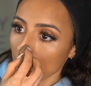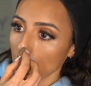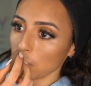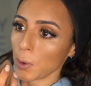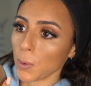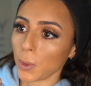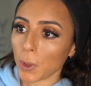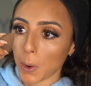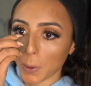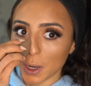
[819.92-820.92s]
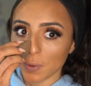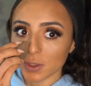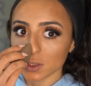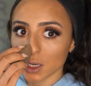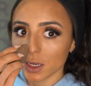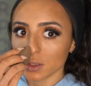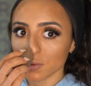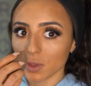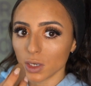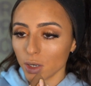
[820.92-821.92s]
I should do a little down the sides
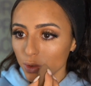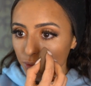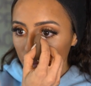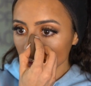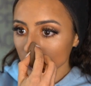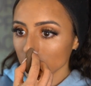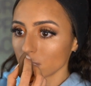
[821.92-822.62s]
of the nose.